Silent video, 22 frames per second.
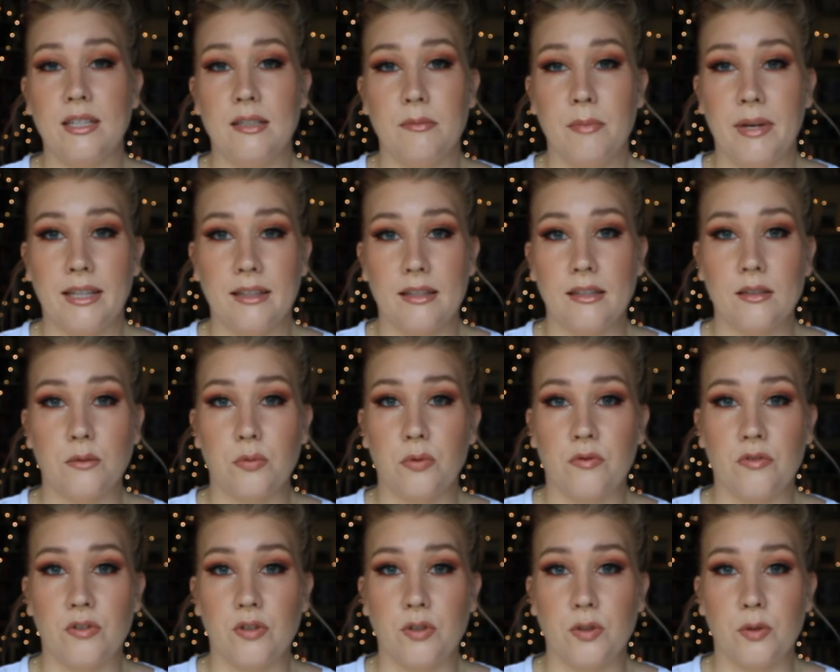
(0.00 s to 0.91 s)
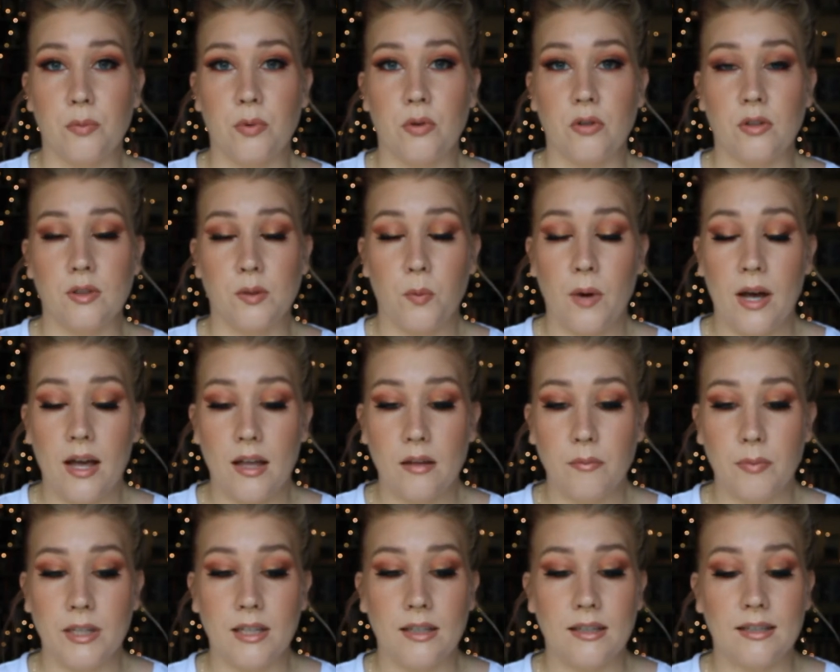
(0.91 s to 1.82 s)
to make this reversible as
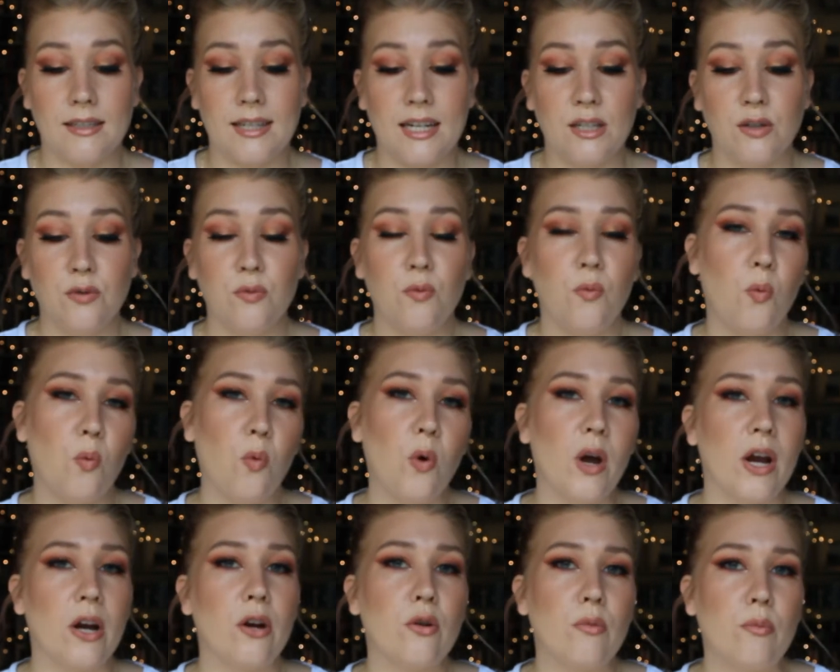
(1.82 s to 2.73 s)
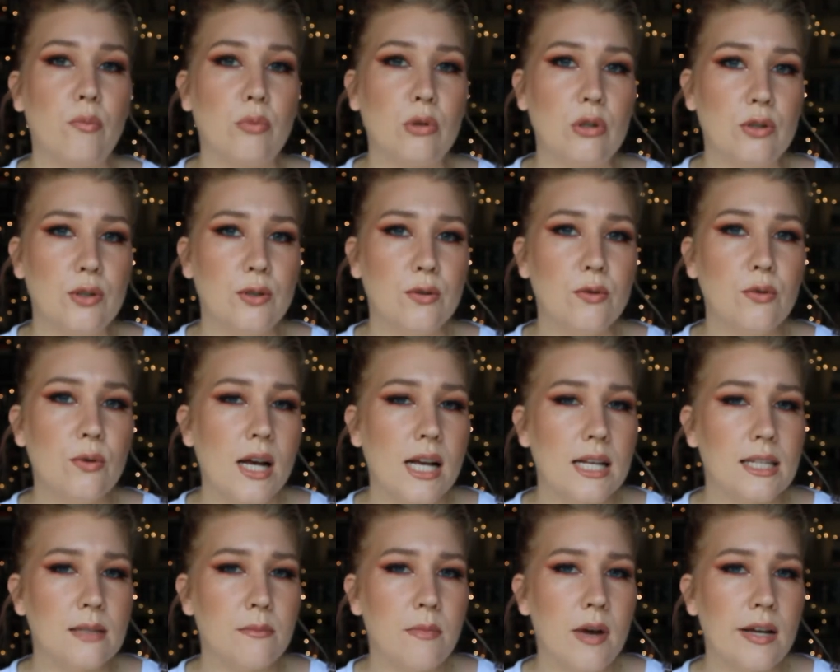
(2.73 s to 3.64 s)
well because I don't wear blue
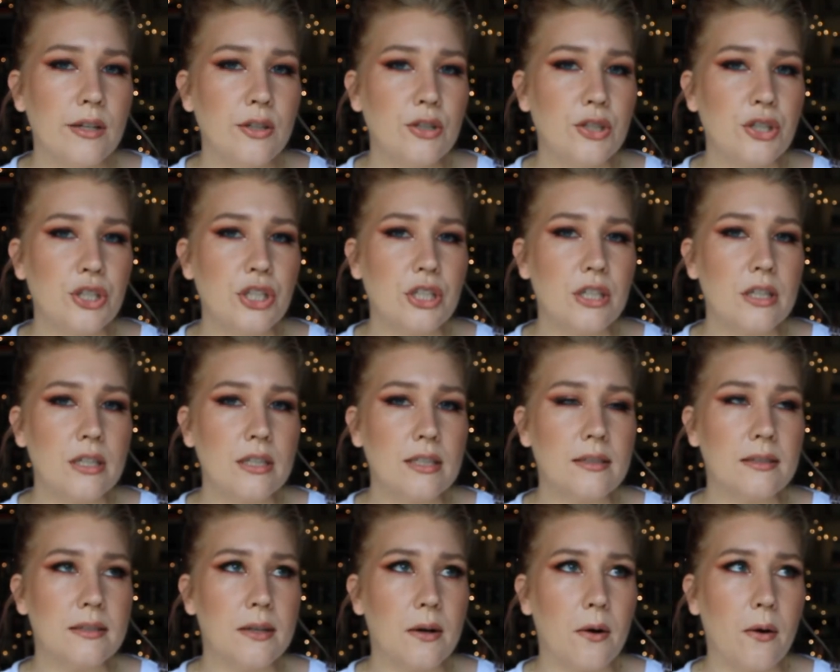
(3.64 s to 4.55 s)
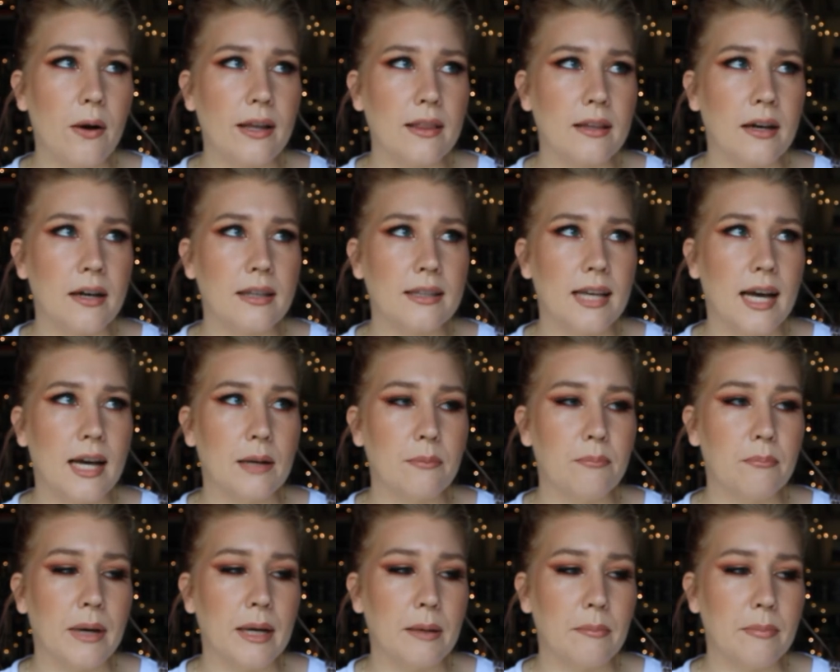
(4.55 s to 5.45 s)
as much, so I thought
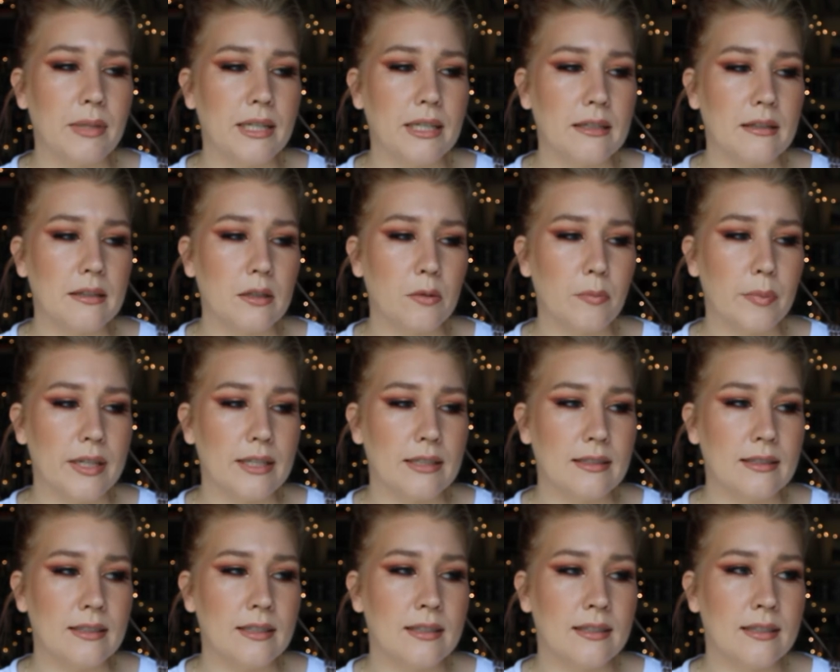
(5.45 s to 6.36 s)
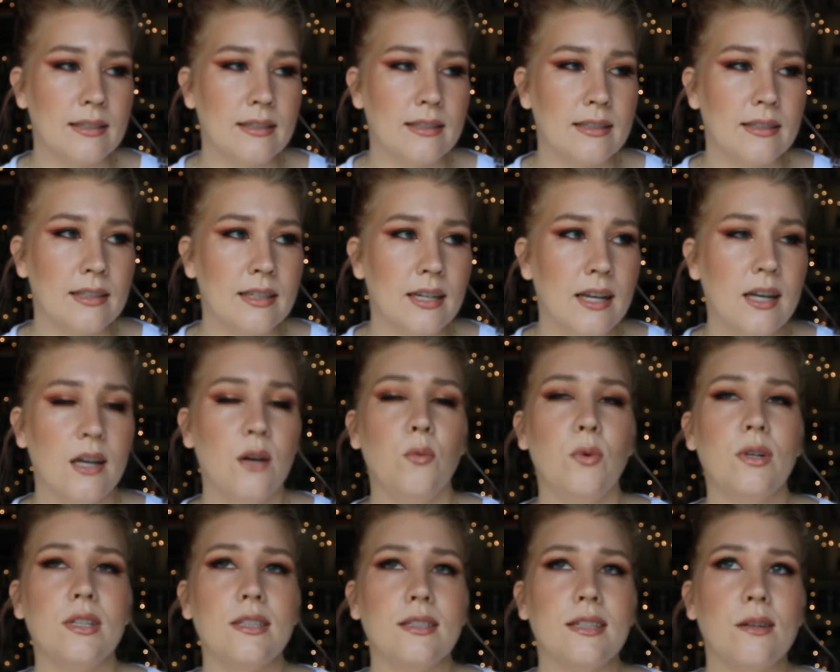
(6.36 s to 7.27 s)
that might be a little bit,
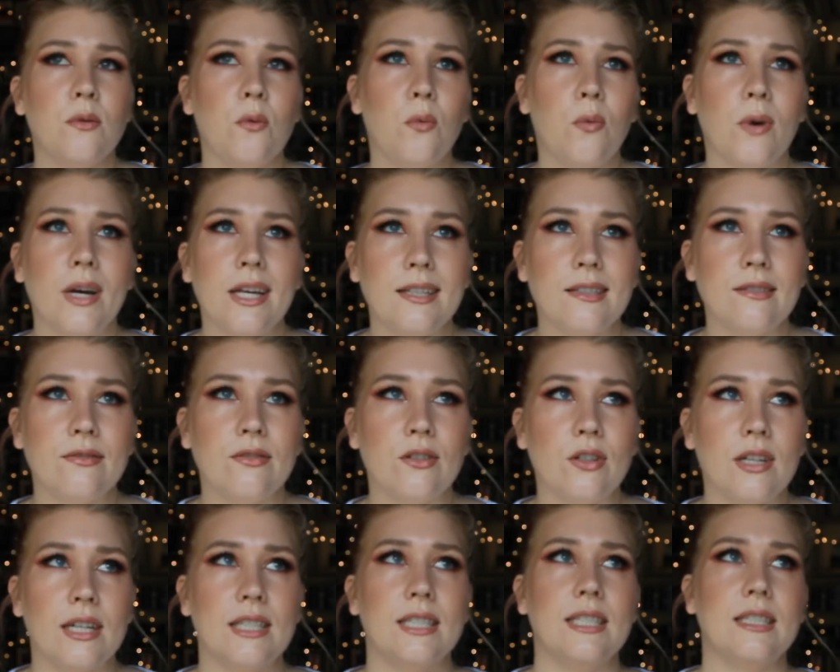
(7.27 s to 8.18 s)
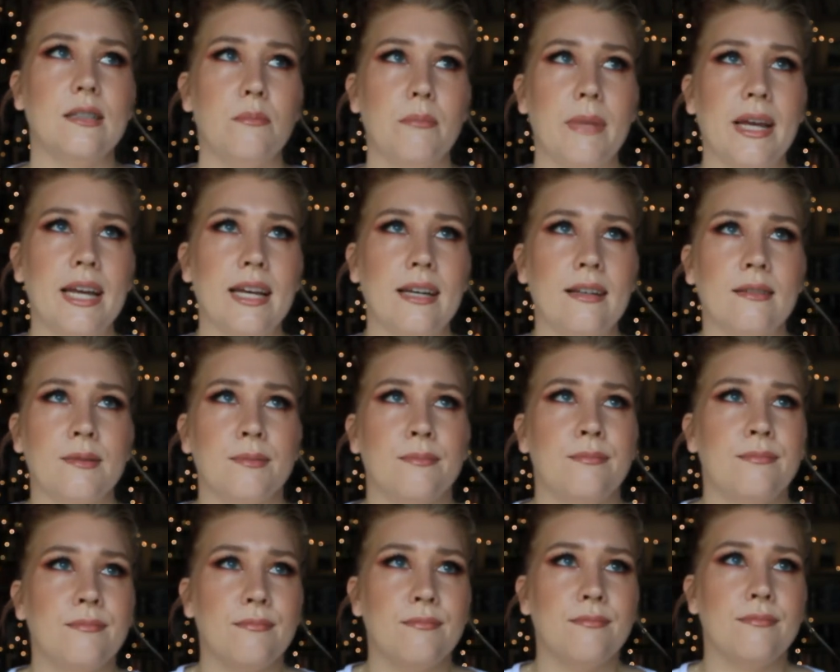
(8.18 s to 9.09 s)
well, it's not wasteful. I did make
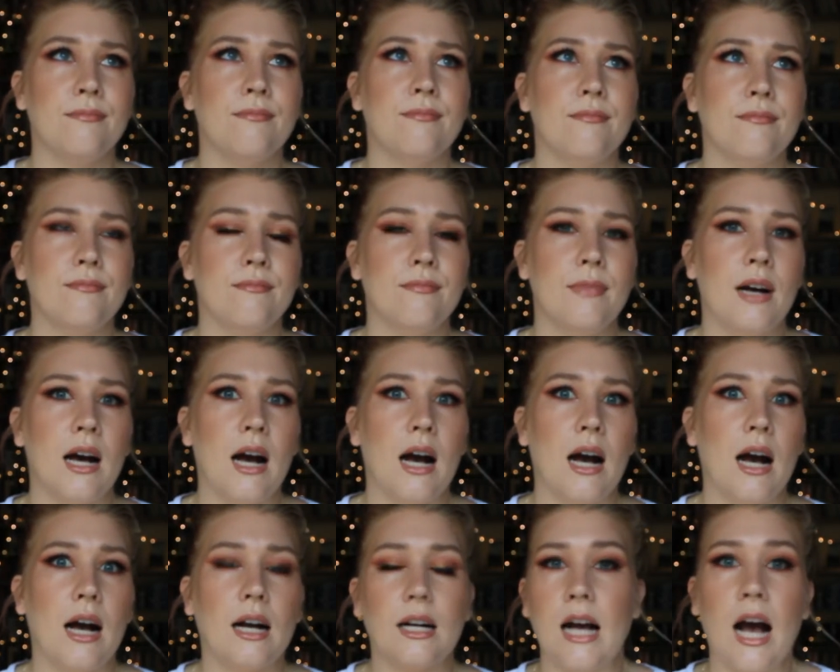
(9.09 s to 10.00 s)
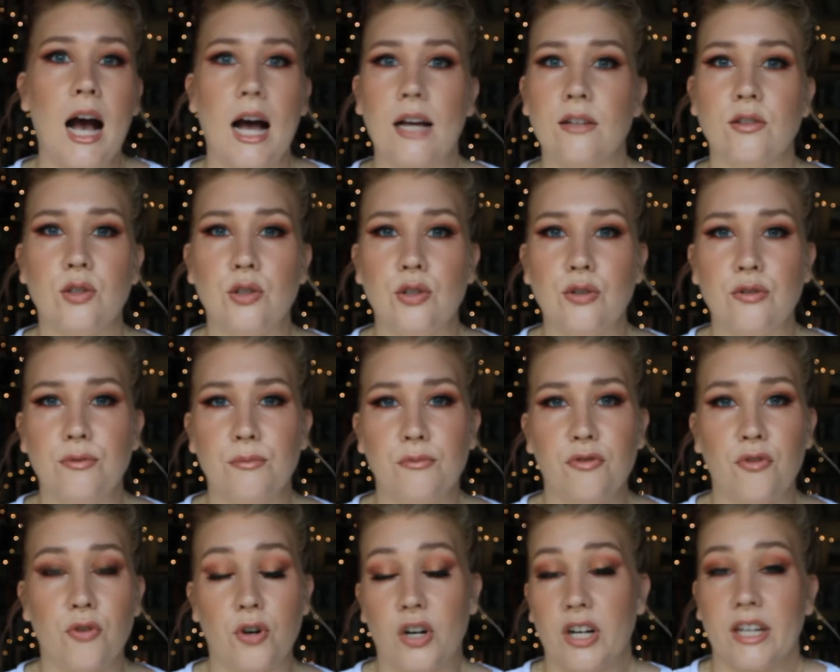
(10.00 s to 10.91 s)
a costume
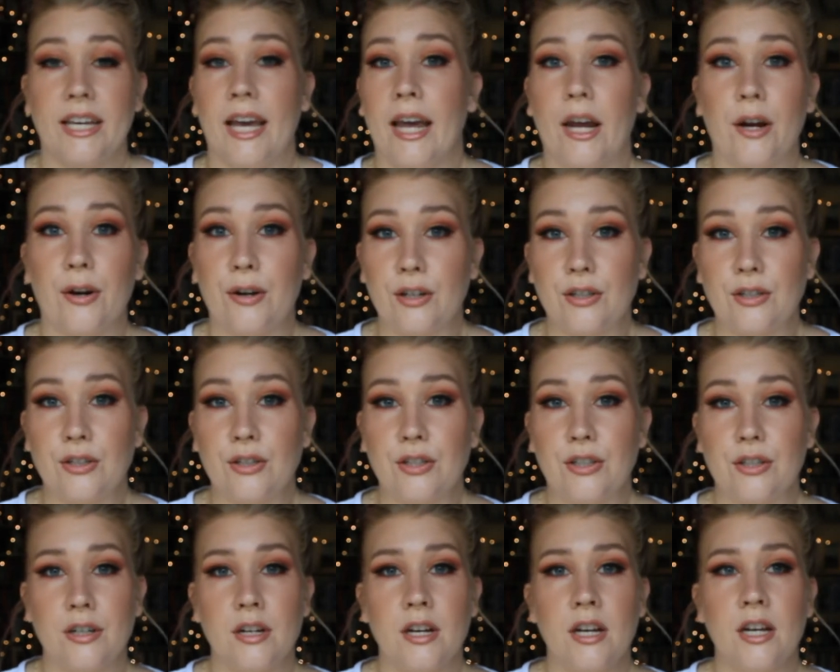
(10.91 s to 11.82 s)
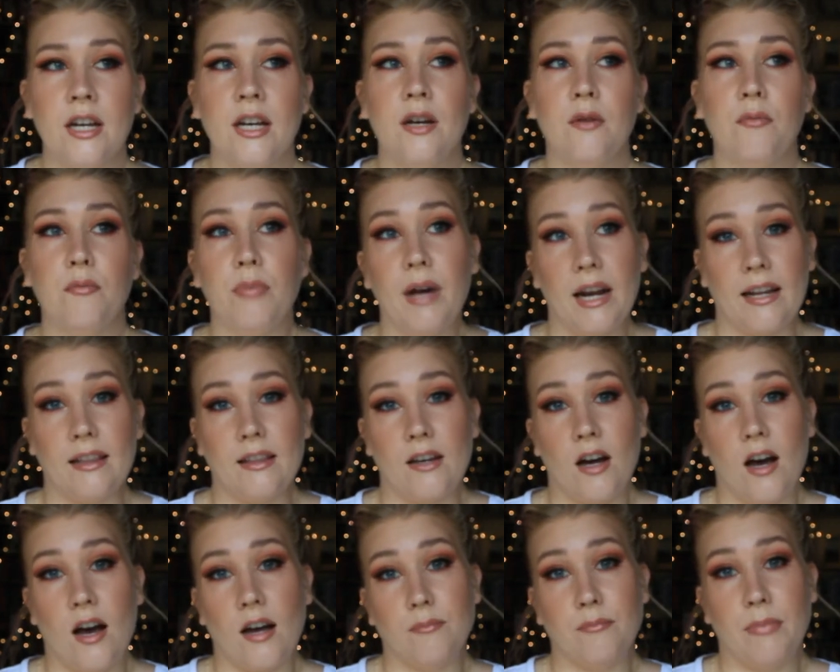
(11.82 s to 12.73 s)
for a character, but I
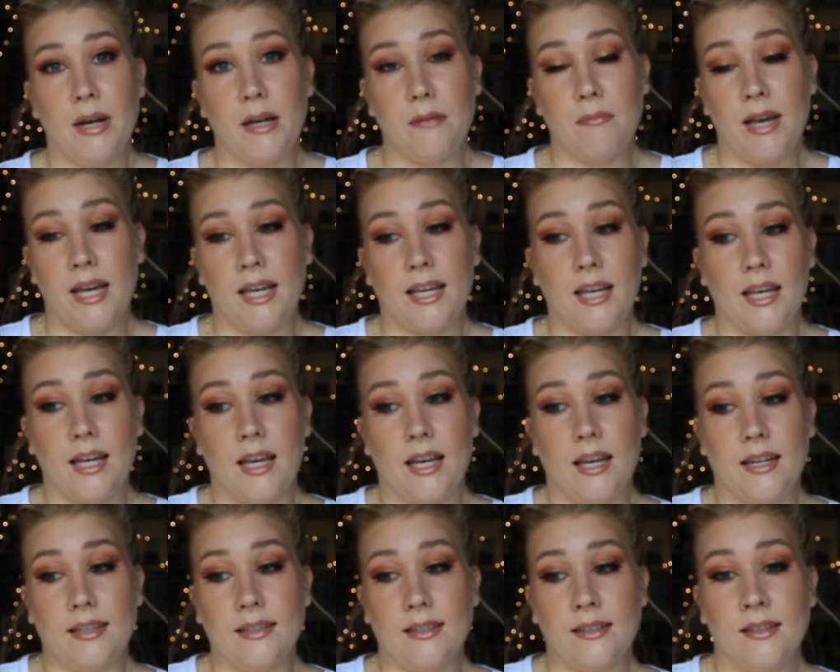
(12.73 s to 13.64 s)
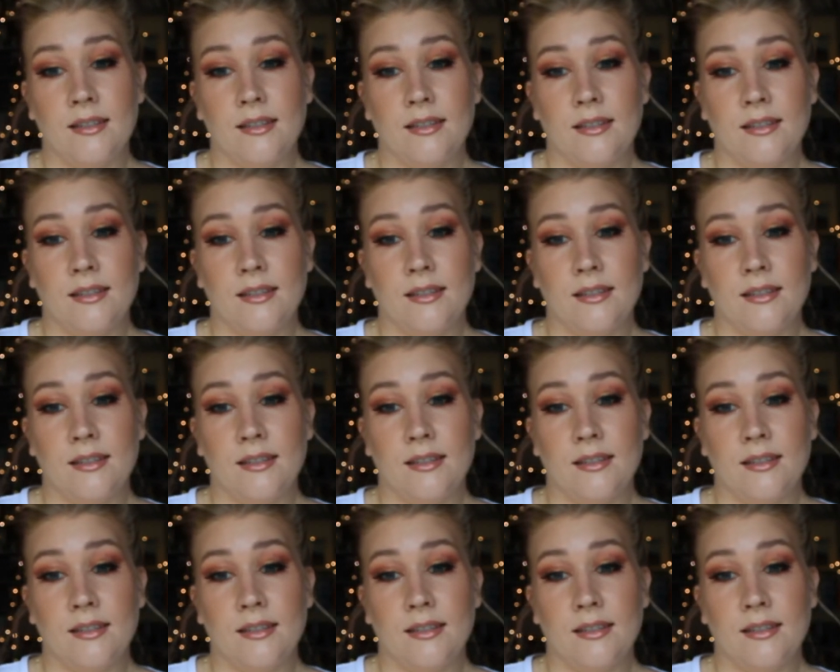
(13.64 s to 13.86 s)
thought by making it